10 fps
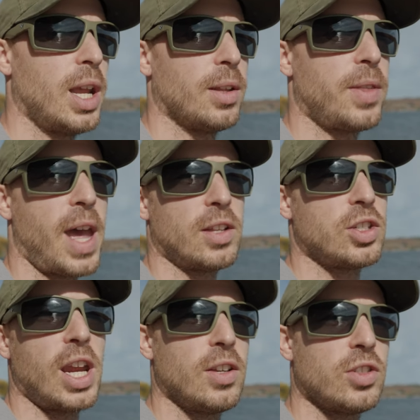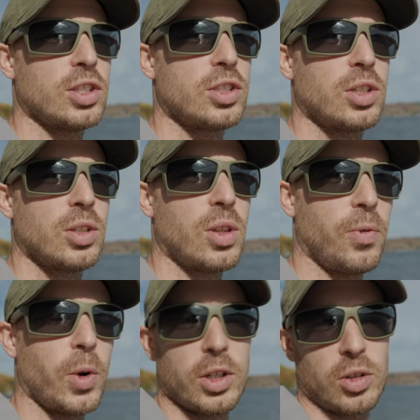And that changes the
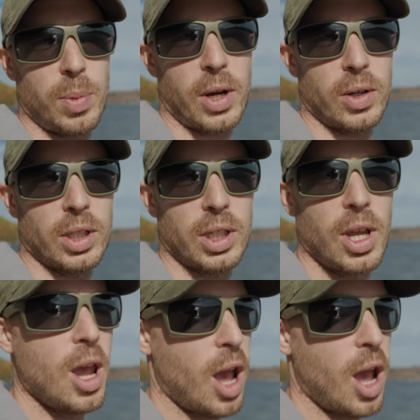footage, apparently.